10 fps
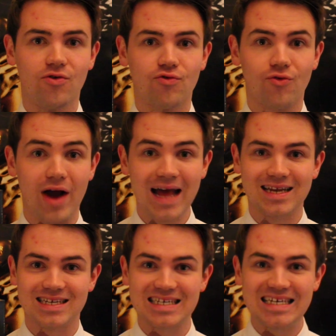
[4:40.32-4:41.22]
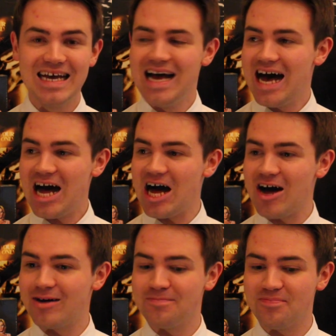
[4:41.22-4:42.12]
grand.
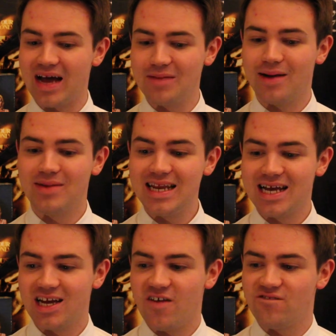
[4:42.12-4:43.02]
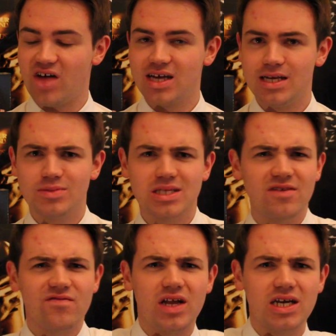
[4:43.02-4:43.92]
I'm getting kind of vibes
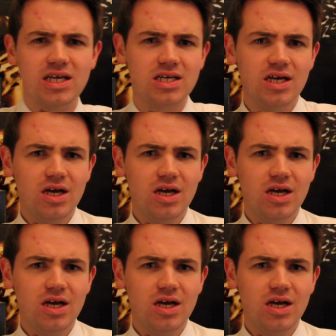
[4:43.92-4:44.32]
of, like,